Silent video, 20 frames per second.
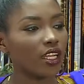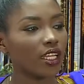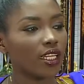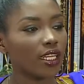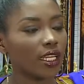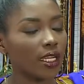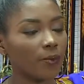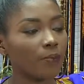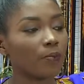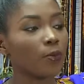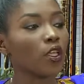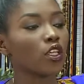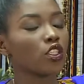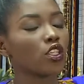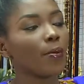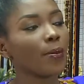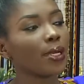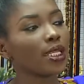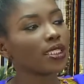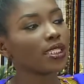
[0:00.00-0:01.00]
and then
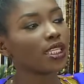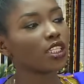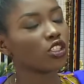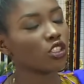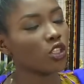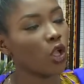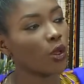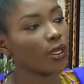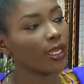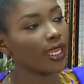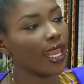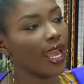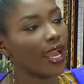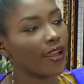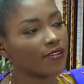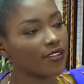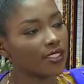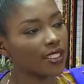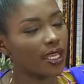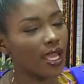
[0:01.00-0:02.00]
somebody says turn
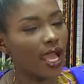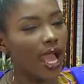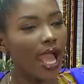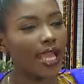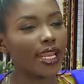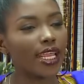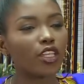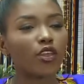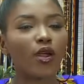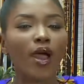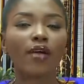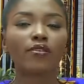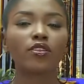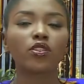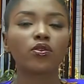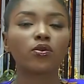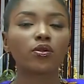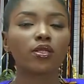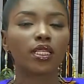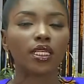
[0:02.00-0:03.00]
left and then you have
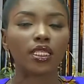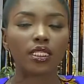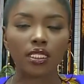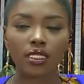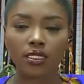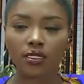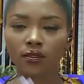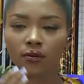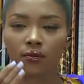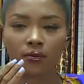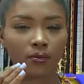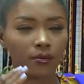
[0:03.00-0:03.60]
to do it like this.